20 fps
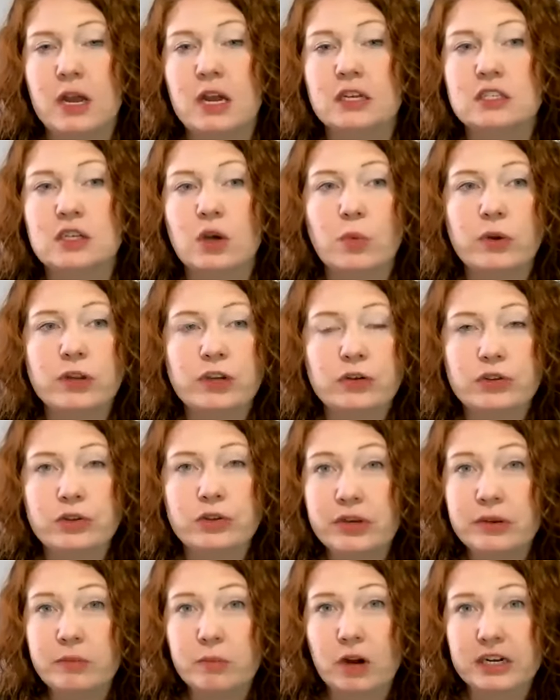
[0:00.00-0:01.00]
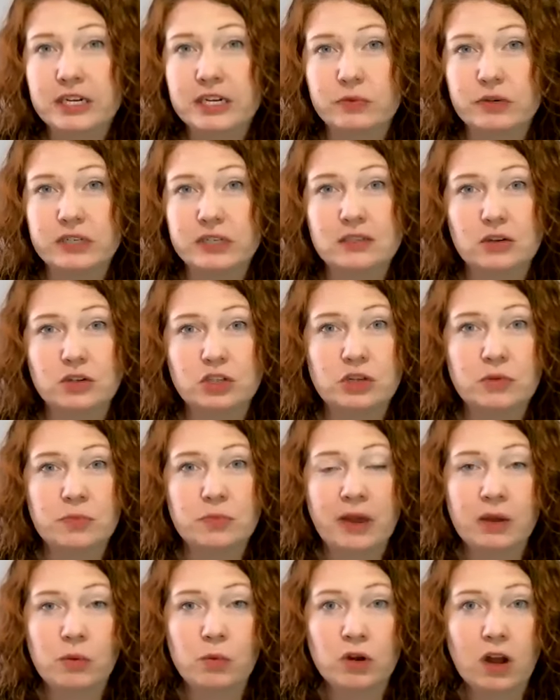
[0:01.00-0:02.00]
So when you're doing market research, you
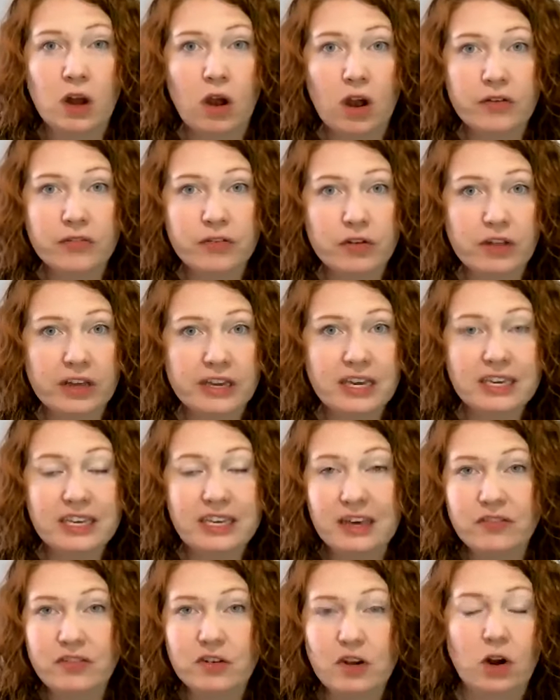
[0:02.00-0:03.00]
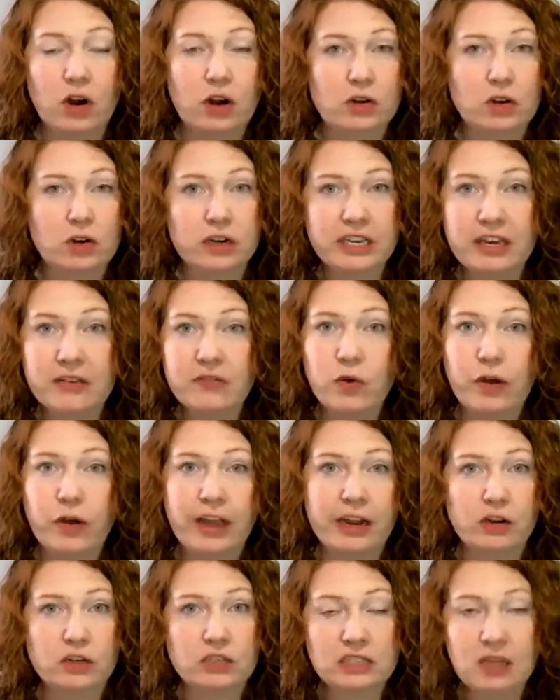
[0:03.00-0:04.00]
may want to offer like a gift card or a
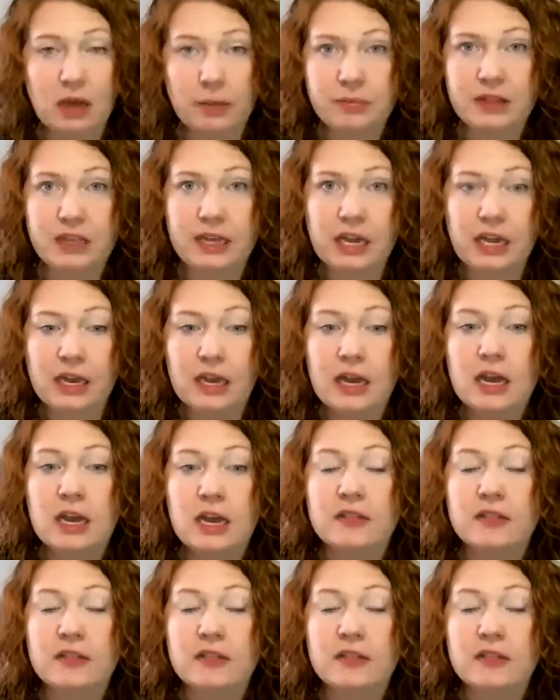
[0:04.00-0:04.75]
giveaway or something